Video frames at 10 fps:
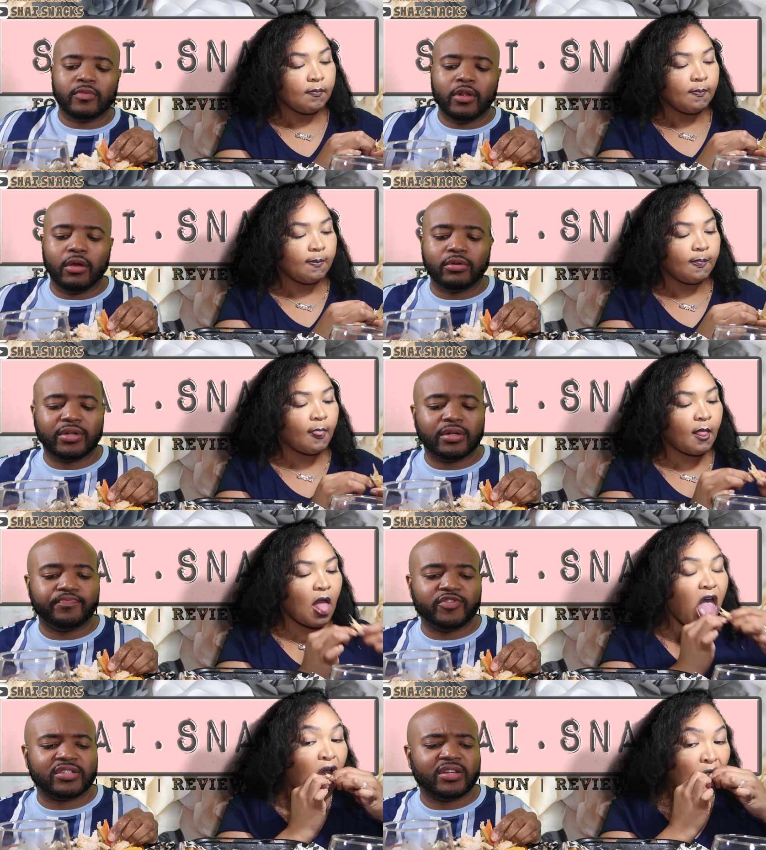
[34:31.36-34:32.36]
Speaker 1: you know,
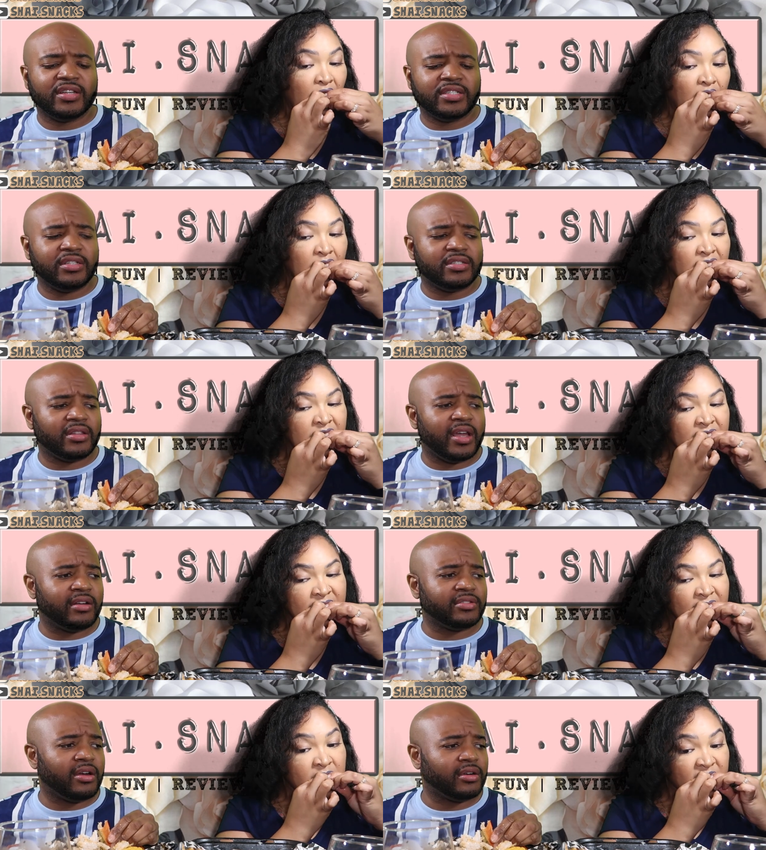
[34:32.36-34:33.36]
just cussing each other
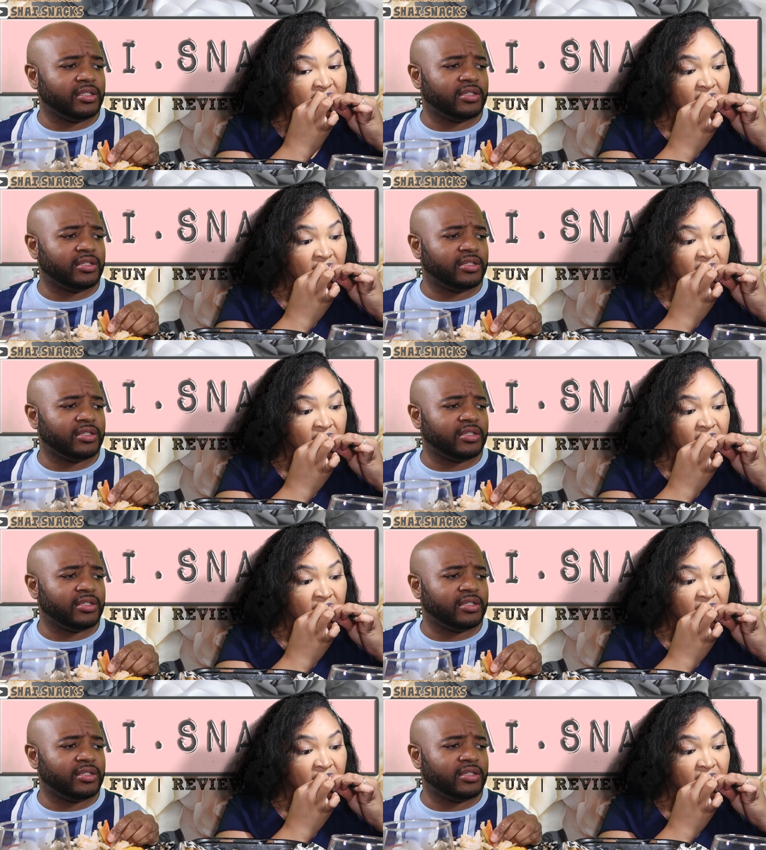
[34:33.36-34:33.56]
out, talking